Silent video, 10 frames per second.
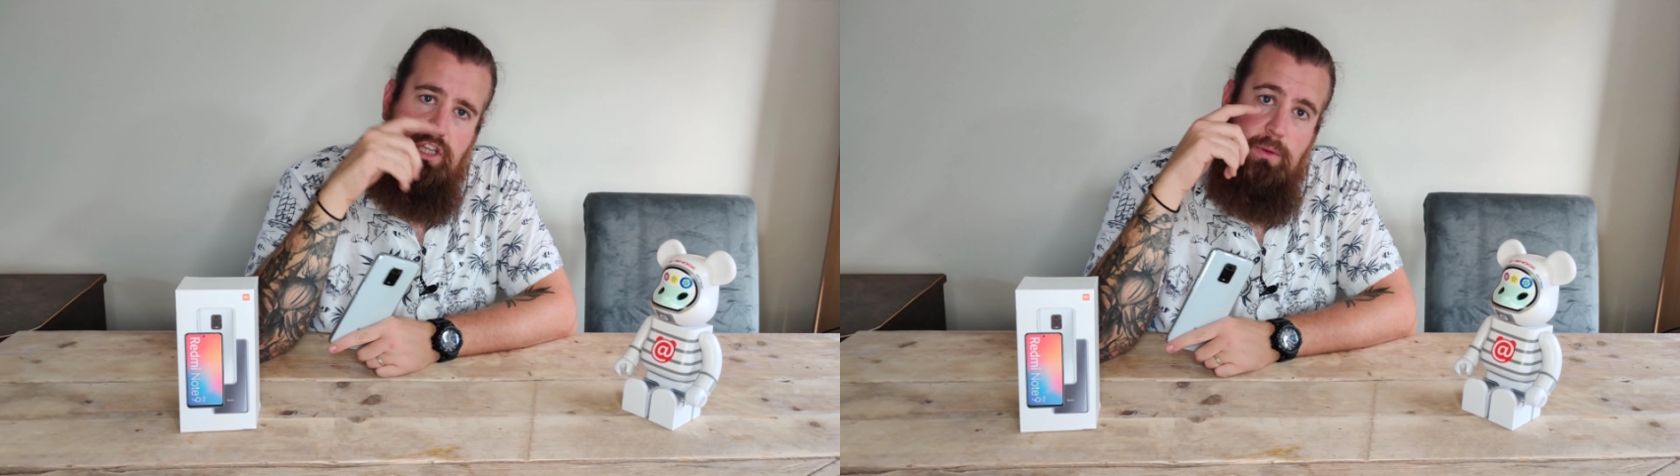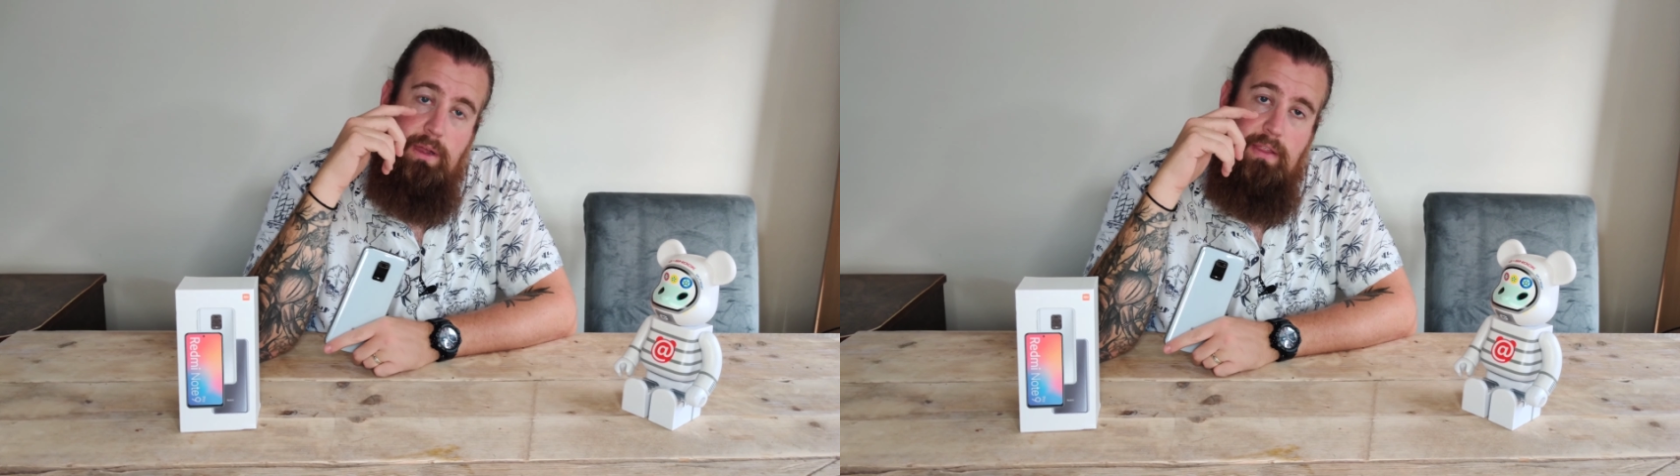
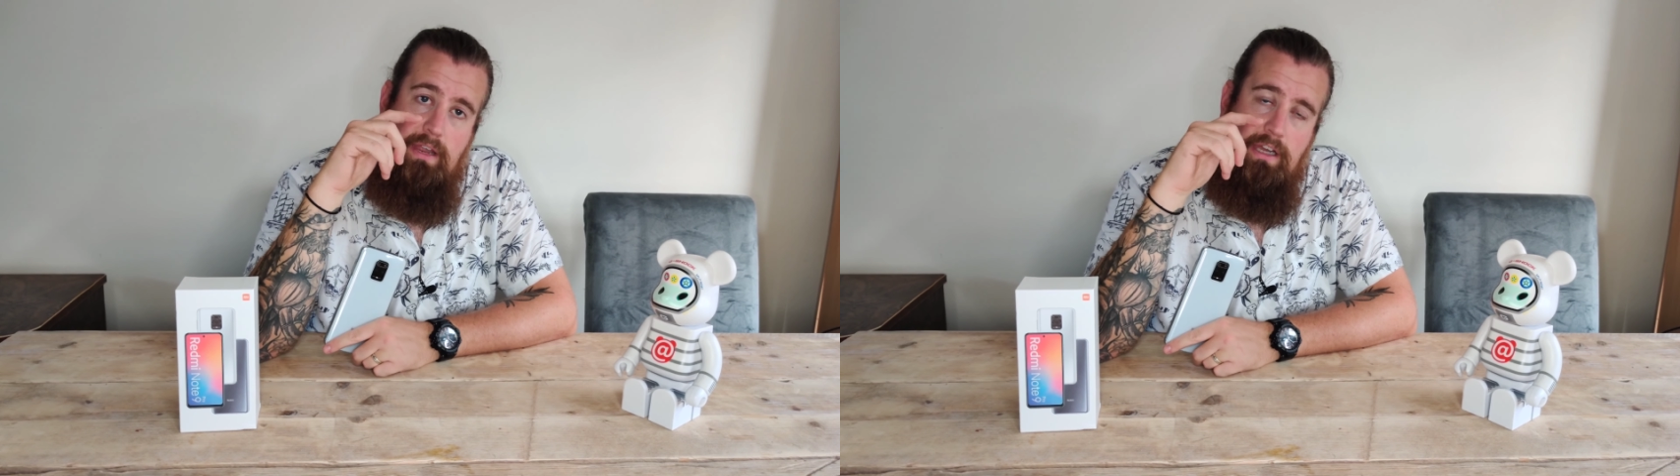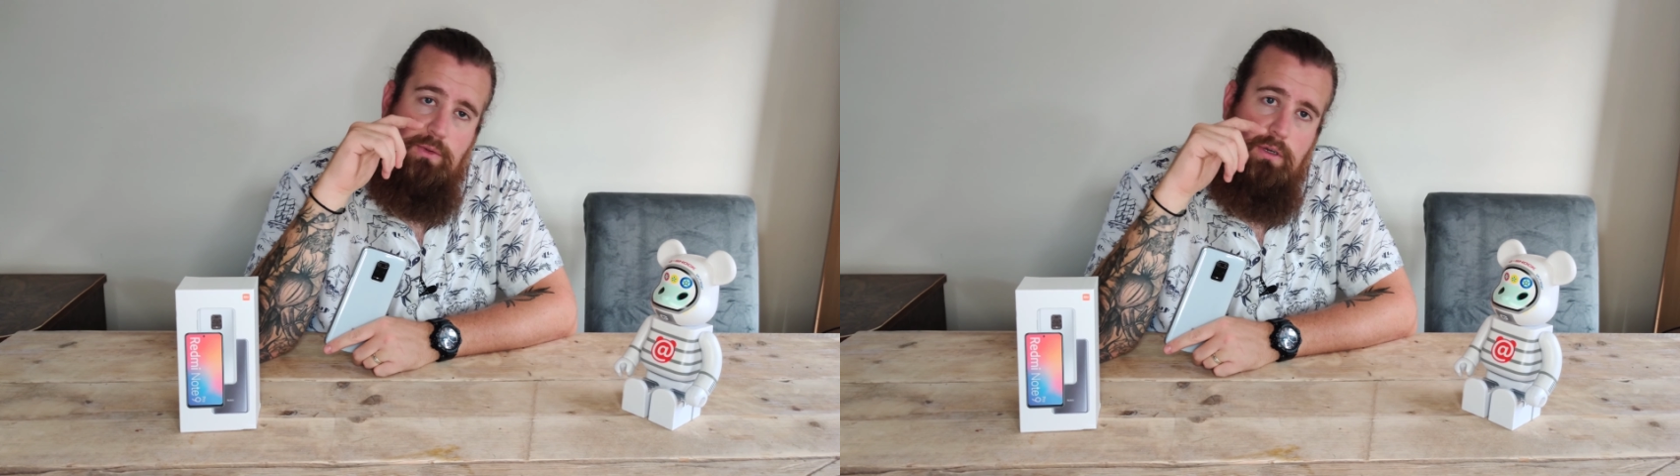you in the
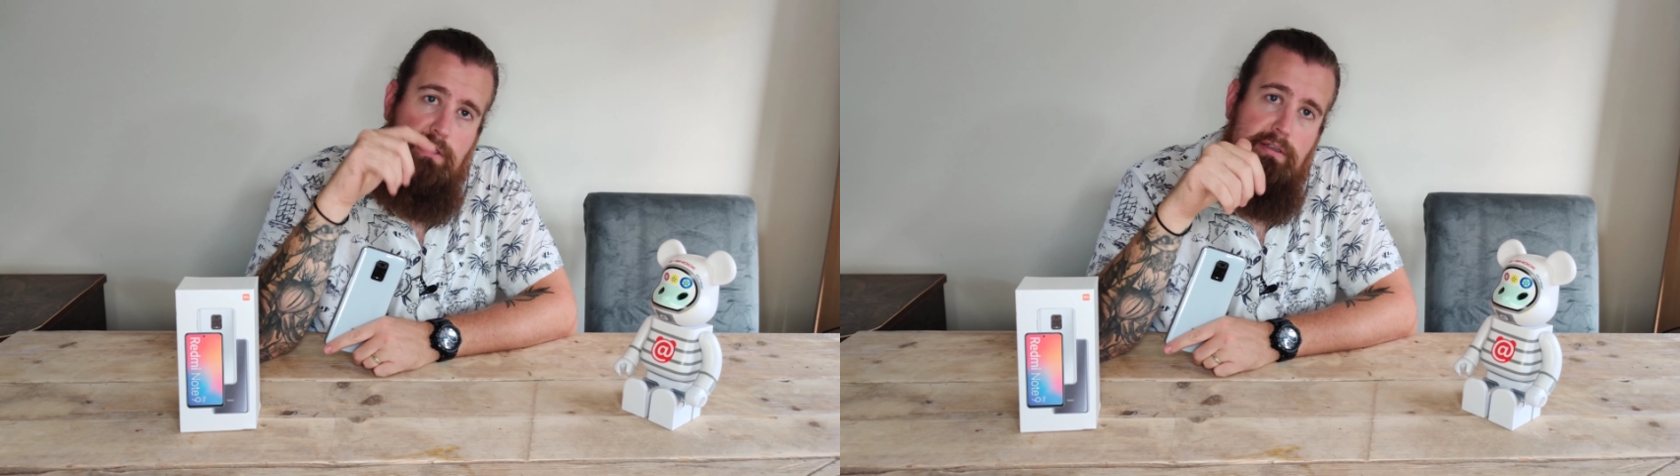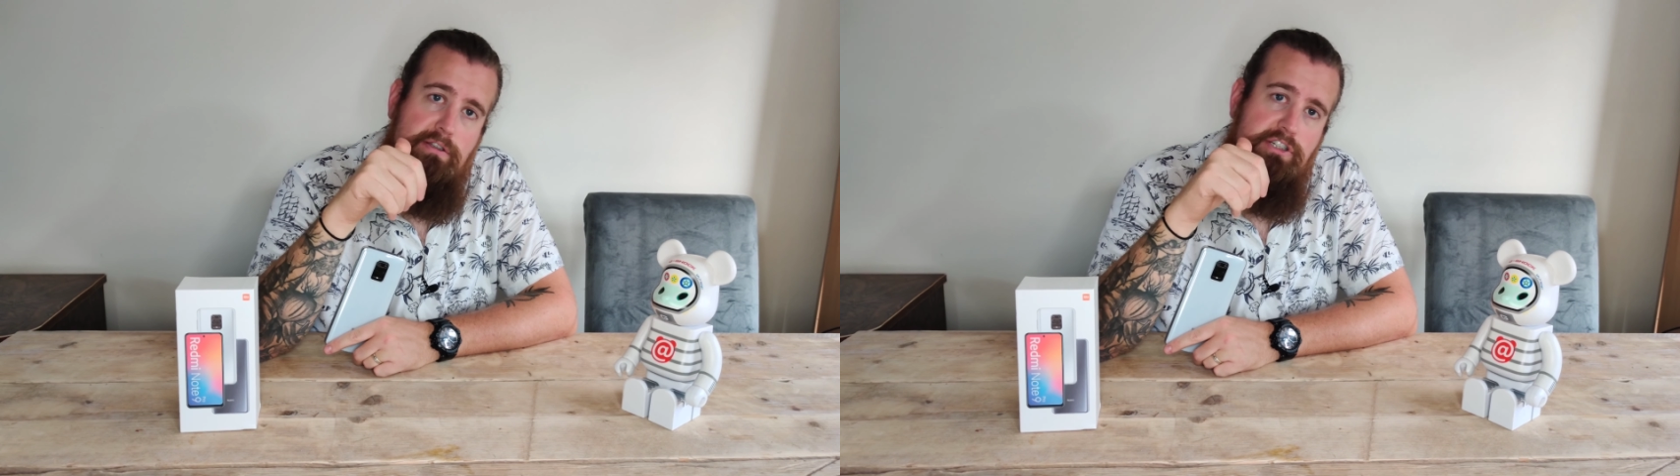next one.
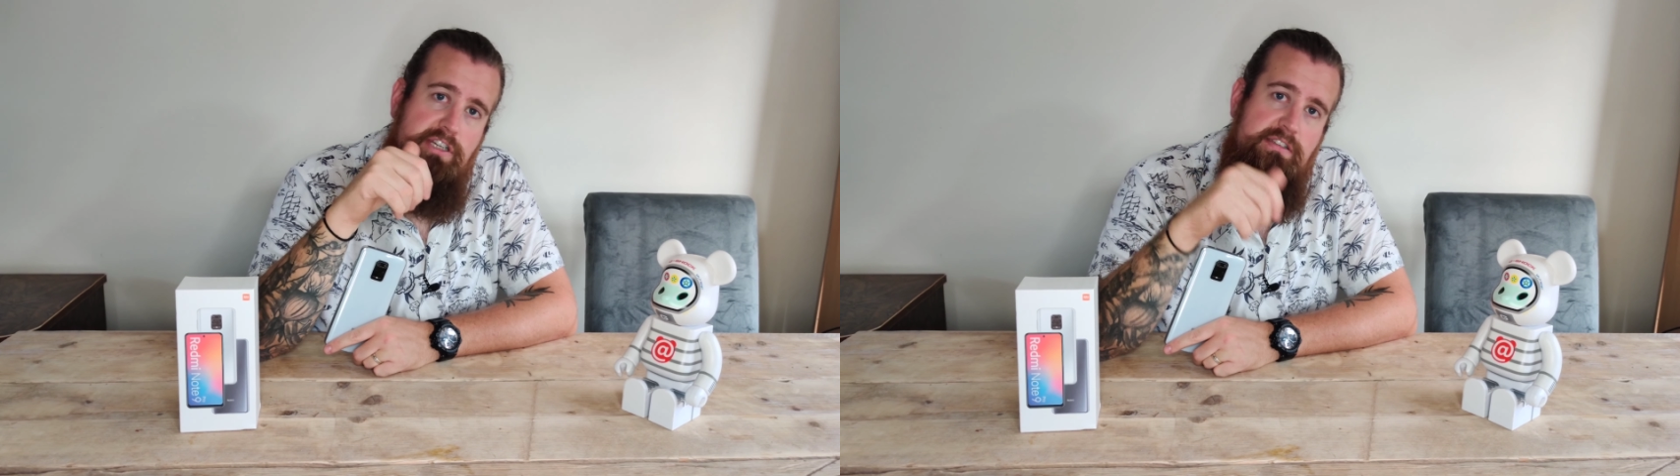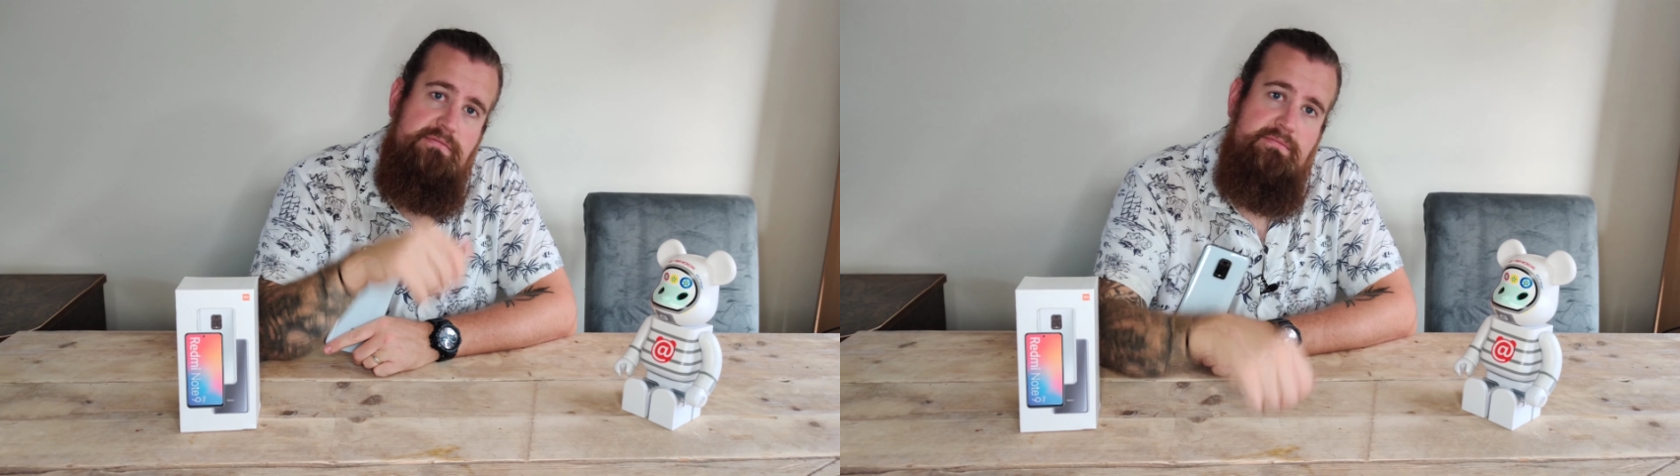Cheers.